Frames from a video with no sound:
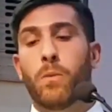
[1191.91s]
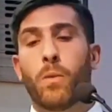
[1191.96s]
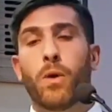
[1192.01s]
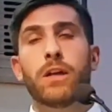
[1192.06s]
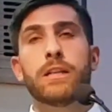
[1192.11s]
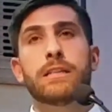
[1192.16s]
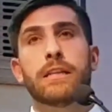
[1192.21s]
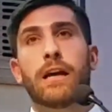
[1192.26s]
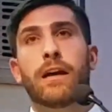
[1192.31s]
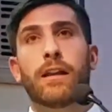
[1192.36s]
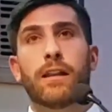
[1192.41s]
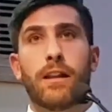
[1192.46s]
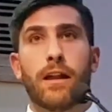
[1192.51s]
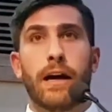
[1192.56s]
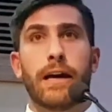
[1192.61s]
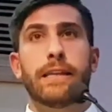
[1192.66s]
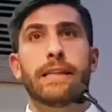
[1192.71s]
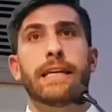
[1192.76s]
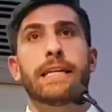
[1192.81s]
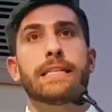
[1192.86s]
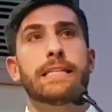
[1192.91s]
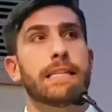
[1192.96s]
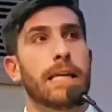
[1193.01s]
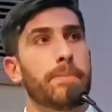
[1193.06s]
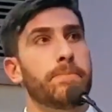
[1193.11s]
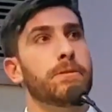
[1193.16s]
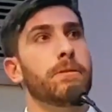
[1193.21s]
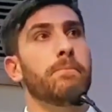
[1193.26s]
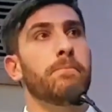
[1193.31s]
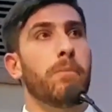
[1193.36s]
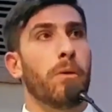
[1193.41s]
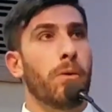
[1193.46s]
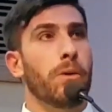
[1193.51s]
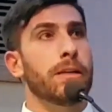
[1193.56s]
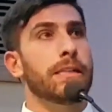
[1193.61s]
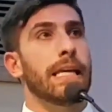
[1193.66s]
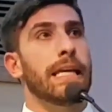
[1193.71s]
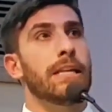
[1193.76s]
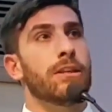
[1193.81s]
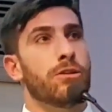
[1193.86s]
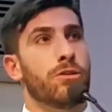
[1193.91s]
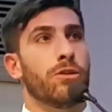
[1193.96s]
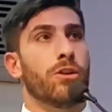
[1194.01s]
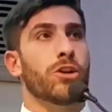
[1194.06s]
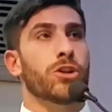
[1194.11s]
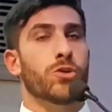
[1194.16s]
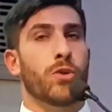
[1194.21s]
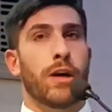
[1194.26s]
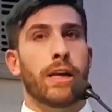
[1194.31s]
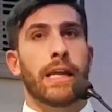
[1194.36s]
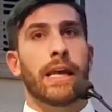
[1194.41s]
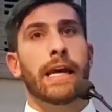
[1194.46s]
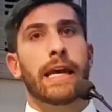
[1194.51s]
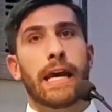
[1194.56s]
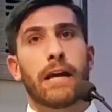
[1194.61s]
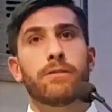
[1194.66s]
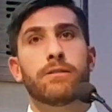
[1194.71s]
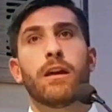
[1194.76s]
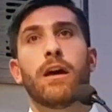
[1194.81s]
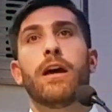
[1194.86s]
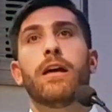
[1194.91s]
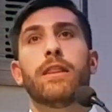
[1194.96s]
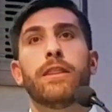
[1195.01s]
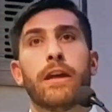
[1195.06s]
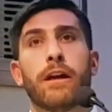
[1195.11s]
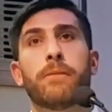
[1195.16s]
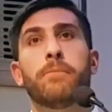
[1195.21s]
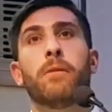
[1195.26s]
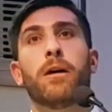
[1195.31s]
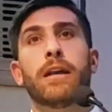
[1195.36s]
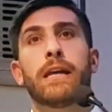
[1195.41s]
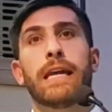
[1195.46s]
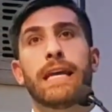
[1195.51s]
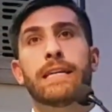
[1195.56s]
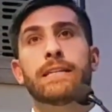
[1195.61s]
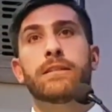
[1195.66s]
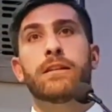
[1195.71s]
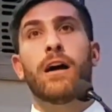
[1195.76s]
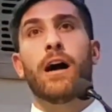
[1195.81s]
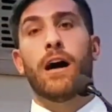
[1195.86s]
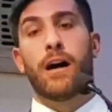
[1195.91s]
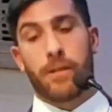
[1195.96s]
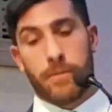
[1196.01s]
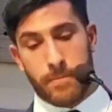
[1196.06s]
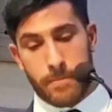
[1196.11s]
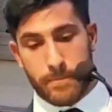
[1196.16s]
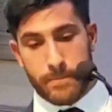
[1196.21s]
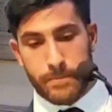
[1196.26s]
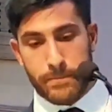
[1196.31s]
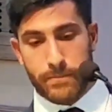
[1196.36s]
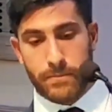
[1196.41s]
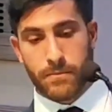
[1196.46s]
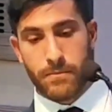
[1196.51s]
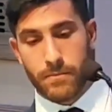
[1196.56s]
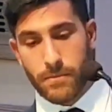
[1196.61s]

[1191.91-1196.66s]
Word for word: And once the client accepts a bonus into their trading account, their money is gone.